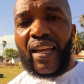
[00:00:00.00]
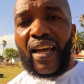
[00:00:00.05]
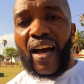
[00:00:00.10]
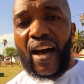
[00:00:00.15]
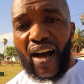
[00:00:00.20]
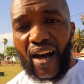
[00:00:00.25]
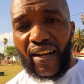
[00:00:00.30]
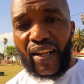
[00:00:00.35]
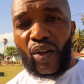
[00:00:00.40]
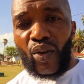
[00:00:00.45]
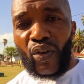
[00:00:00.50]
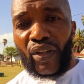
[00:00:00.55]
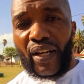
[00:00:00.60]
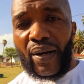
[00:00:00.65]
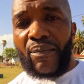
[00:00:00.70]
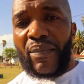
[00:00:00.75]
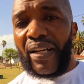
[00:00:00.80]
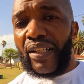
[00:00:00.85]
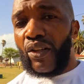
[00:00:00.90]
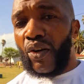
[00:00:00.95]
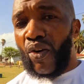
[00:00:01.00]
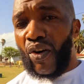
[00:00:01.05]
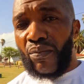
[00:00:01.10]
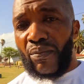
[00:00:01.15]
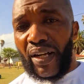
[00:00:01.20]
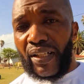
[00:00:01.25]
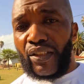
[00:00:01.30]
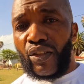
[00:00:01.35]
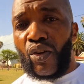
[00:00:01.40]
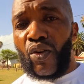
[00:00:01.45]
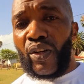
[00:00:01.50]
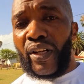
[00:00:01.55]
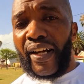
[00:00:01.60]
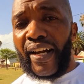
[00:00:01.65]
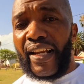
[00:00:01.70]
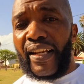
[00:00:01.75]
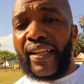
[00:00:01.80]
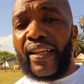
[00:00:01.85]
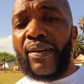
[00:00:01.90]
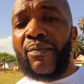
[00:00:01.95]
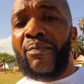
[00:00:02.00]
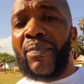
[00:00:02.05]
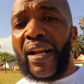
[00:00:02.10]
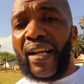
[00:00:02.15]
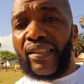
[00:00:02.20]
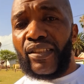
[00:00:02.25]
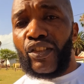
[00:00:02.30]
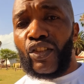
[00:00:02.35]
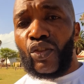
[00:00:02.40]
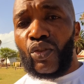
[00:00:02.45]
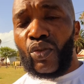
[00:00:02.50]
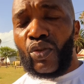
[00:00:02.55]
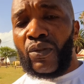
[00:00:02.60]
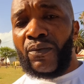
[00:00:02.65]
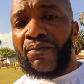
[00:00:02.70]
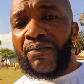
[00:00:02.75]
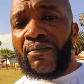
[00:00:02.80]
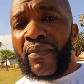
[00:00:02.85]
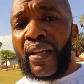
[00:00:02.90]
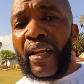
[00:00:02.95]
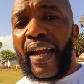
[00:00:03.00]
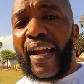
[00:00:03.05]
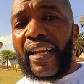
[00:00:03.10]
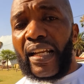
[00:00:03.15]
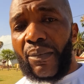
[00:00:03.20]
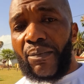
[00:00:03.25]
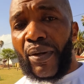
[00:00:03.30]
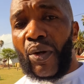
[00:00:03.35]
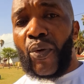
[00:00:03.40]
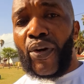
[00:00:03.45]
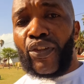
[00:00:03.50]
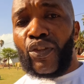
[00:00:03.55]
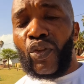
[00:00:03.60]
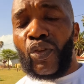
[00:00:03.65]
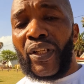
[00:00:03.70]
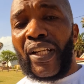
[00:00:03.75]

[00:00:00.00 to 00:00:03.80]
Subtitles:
Hallelujah. May the Almighty God really bless you and be with you.